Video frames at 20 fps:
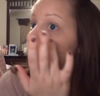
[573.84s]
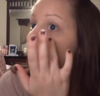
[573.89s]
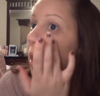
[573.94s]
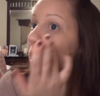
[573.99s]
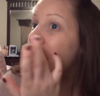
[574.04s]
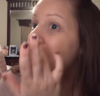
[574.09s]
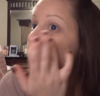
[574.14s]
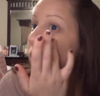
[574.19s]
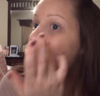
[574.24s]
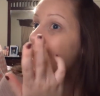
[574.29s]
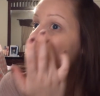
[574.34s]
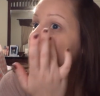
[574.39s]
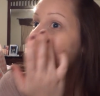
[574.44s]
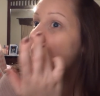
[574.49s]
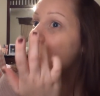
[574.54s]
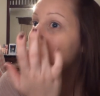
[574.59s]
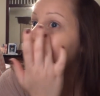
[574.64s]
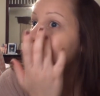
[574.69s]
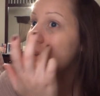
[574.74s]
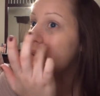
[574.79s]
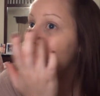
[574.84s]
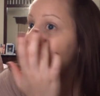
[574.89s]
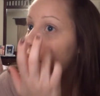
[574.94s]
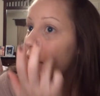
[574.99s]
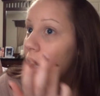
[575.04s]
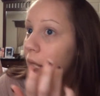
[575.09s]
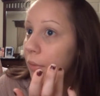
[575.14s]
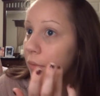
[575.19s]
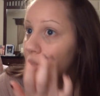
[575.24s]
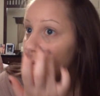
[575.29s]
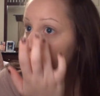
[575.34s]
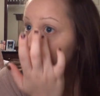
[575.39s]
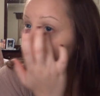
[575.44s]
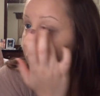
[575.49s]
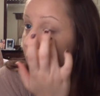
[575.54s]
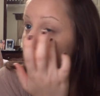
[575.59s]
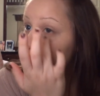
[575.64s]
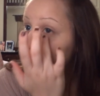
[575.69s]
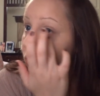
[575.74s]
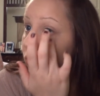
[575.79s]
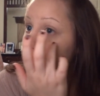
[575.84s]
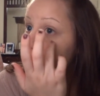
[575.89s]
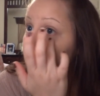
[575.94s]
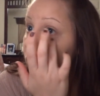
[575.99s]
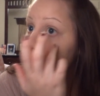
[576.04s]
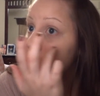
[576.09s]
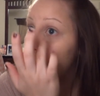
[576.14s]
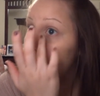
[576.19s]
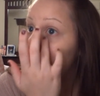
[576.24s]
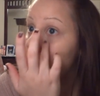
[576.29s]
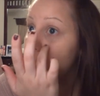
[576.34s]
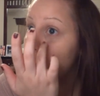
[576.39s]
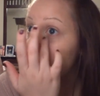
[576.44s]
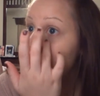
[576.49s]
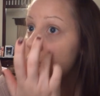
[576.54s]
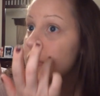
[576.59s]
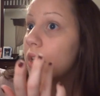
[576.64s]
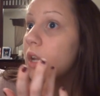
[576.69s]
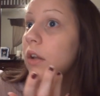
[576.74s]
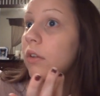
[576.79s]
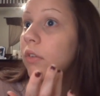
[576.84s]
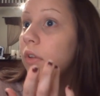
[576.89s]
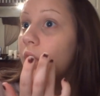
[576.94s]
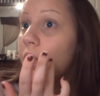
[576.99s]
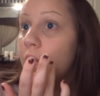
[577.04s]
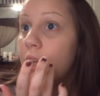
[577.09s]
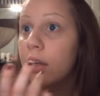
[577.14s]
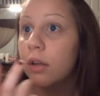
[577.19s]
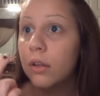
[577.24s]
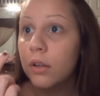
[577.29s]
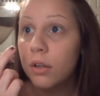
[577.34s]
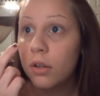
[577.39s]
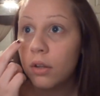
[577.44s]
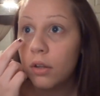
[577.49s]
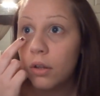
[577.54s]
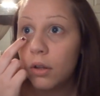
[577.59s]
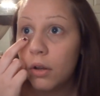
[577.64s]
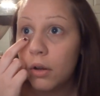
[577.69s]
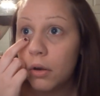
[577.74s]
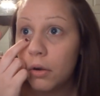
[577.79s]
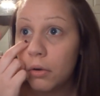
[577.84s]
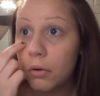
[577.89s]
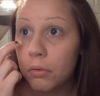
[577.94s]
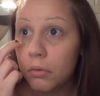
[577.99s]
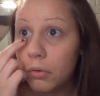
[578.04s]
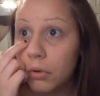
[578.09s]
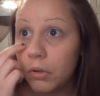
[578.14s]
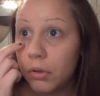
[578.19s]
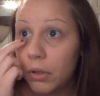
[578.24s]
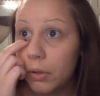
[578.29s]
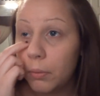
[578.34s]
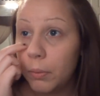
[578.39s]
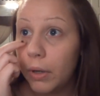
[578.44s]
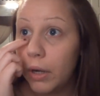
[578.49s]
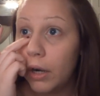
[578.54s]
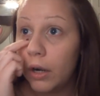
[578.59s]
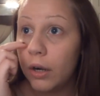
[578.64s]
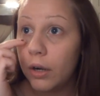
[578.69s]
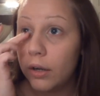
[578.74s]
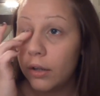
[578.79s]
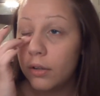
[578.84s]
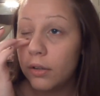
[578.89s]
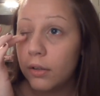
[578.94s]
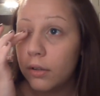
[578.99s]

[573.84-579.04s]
And you kind of gotta blend that out with your fingers a little bit or it's gonna look really weird.